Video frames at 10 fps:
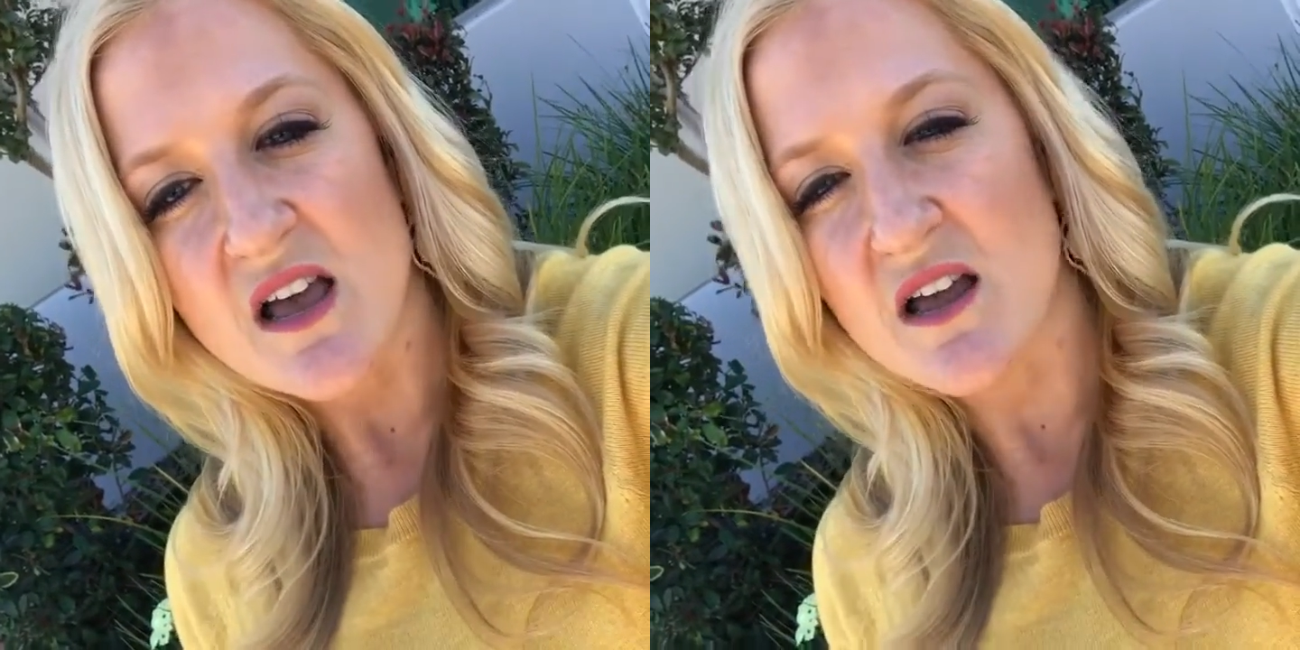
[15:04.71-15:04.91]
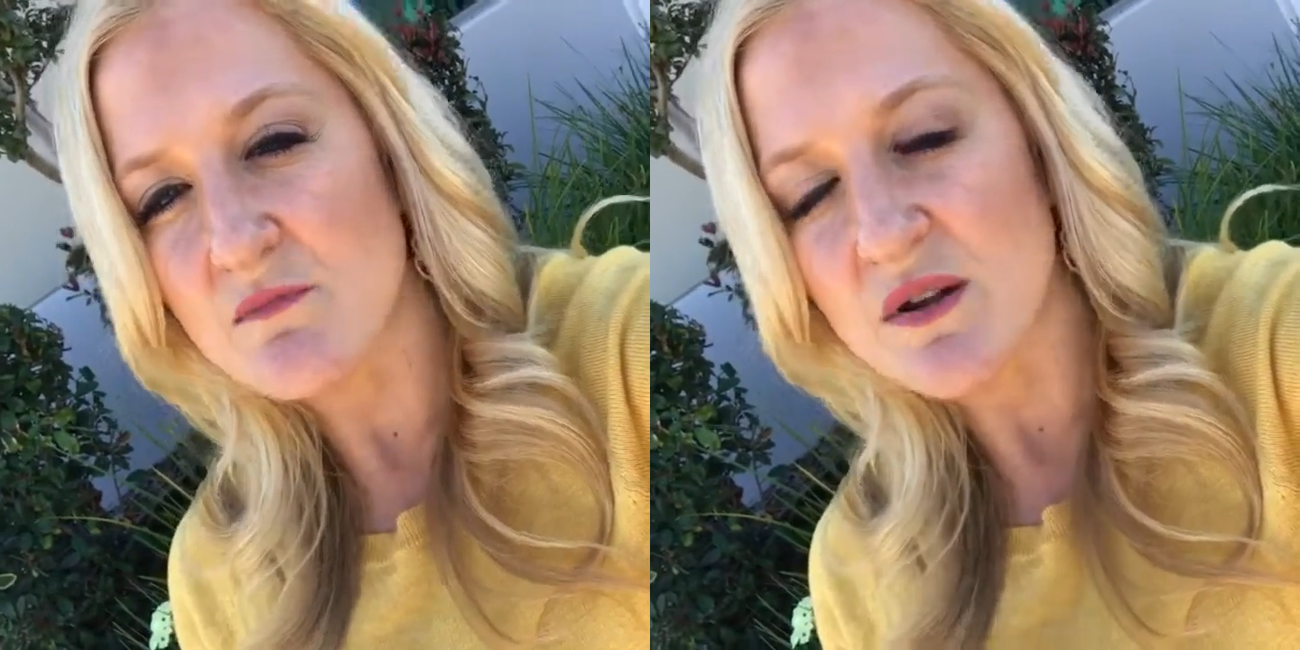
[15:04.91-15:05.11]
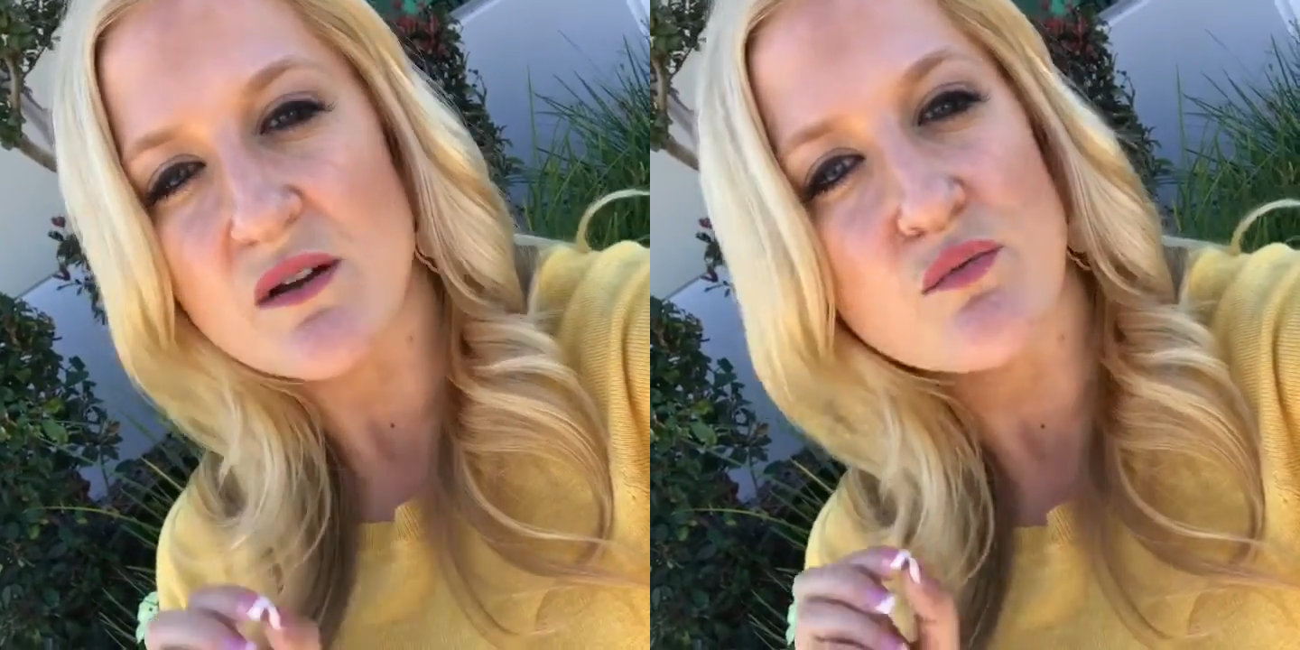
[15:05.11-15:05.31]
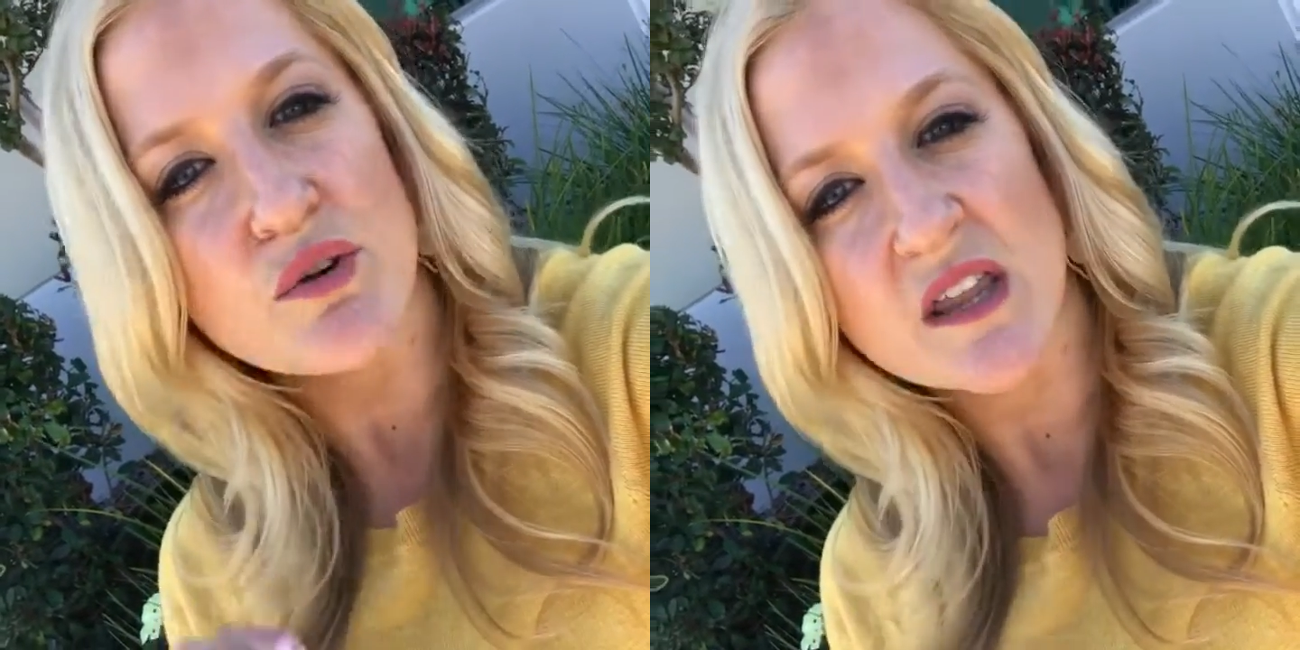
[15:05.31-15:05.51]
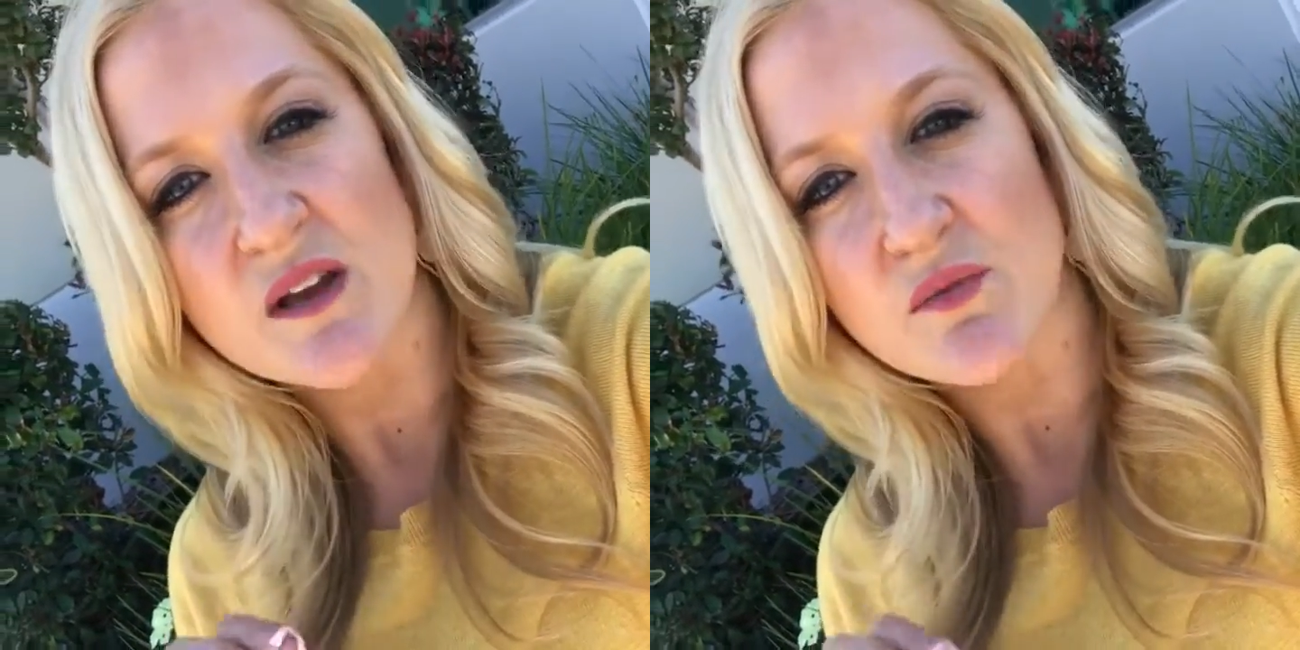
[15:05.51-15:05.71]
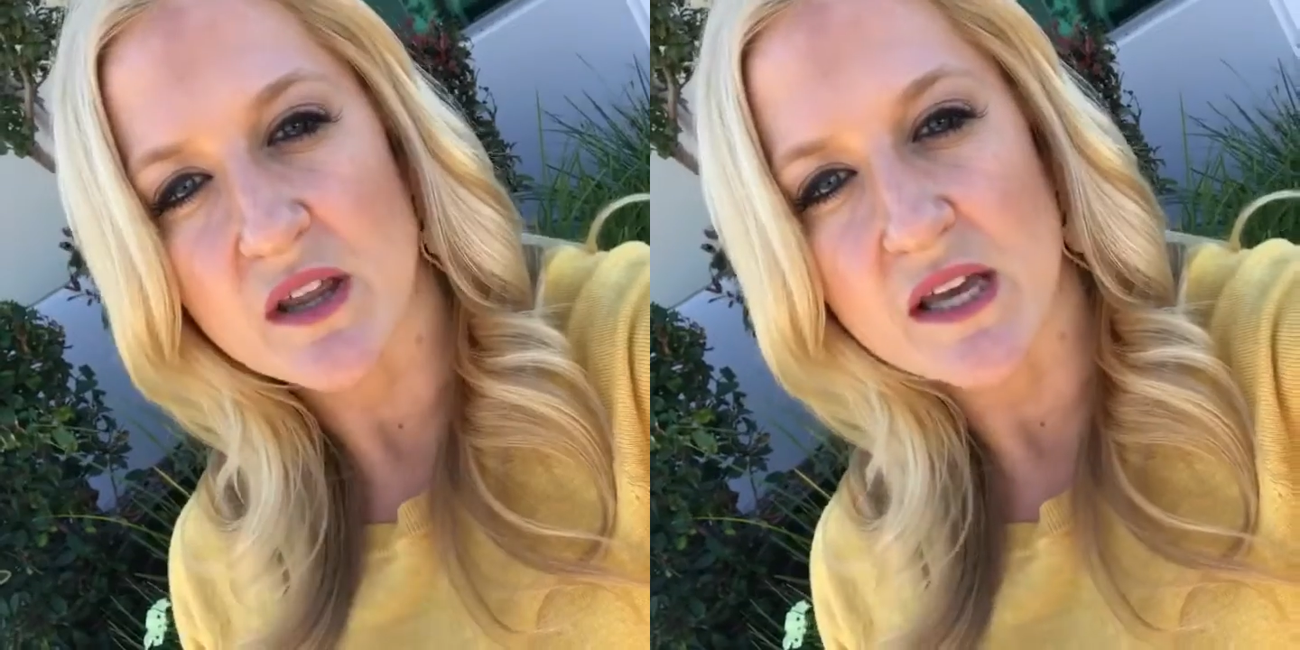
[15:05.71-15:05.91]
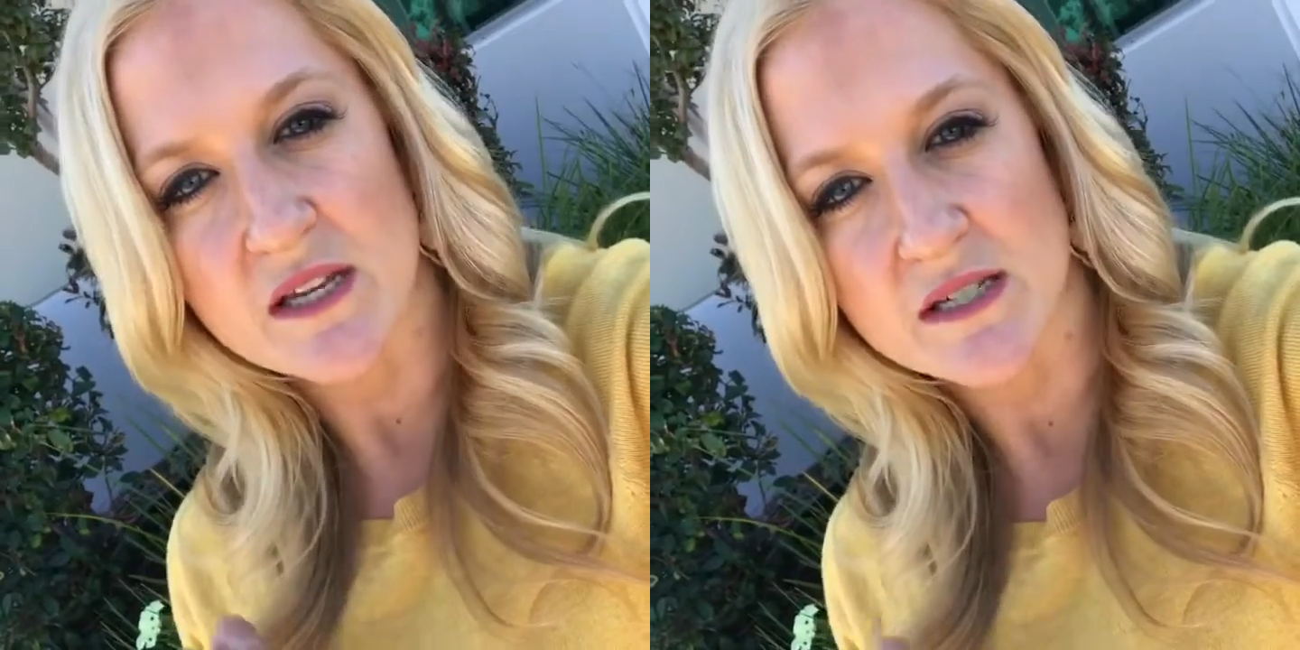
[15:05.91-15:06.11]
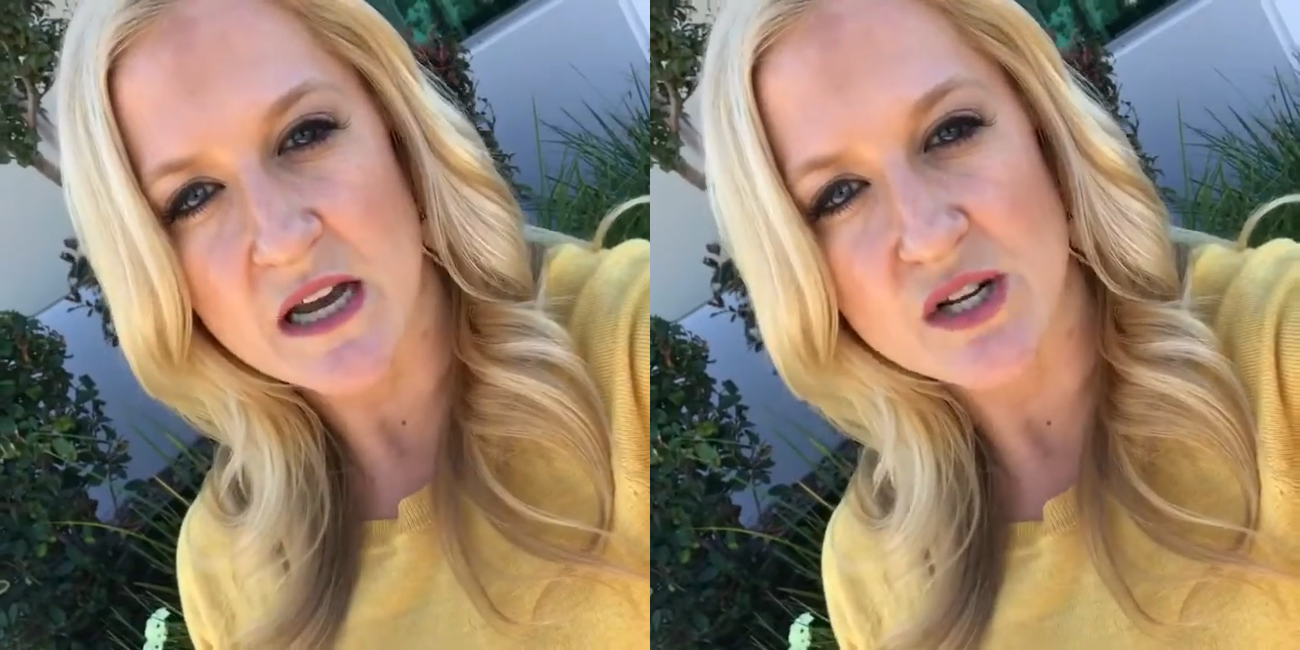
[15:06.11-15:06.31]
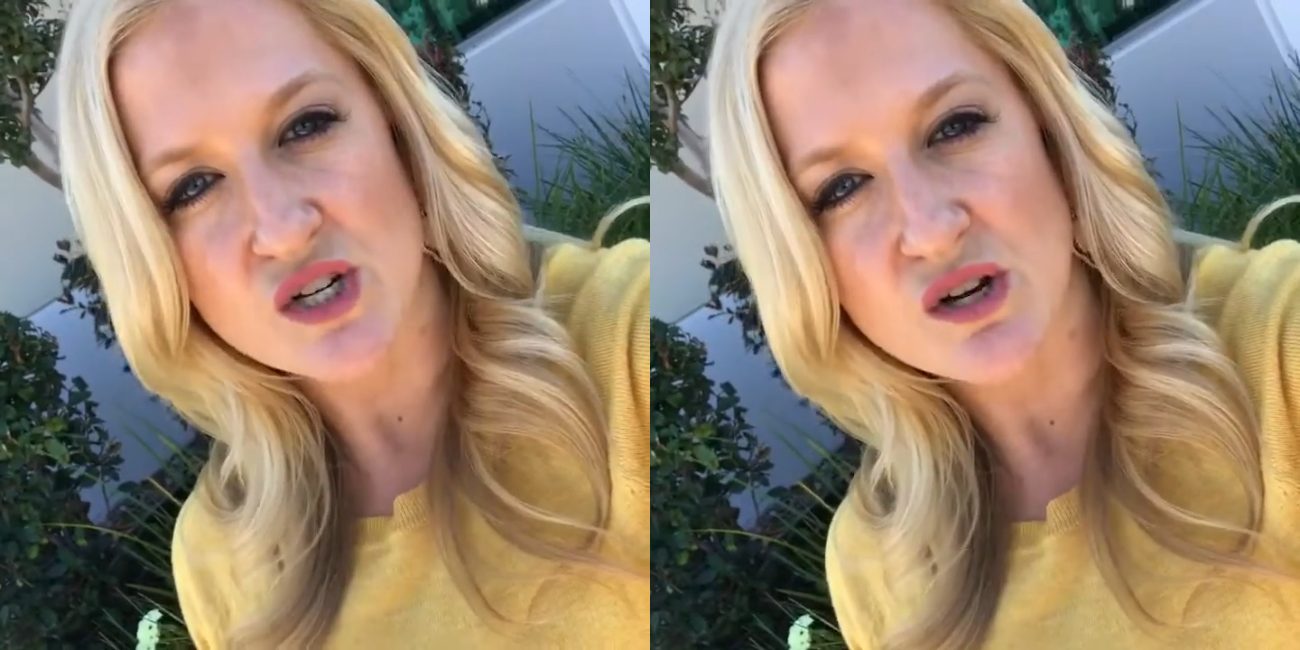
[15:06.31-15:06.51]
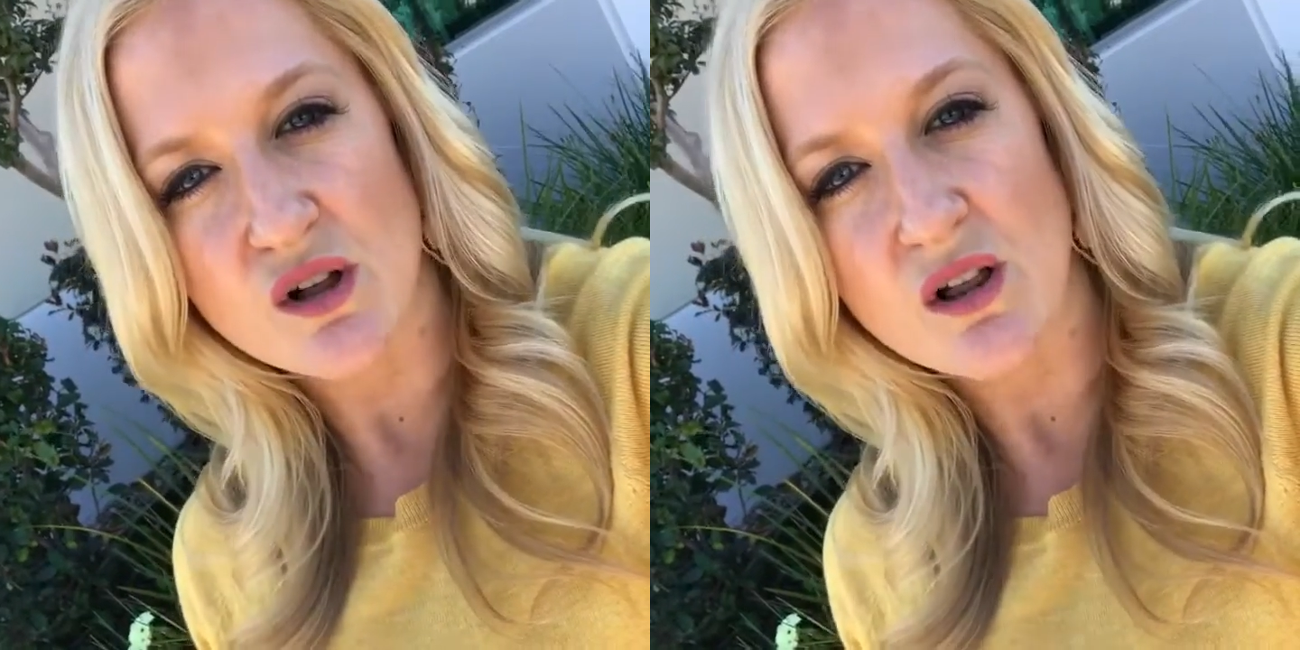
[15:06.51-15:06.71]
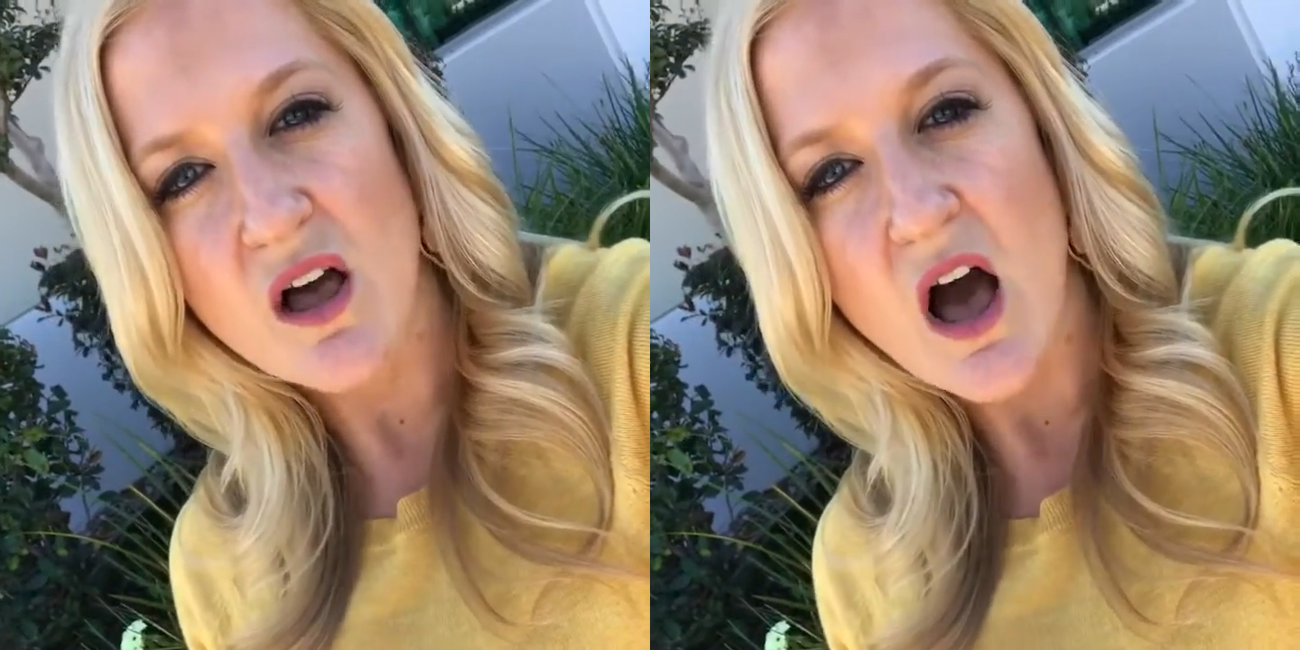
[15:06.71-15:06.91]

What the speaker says: and being really, really intentional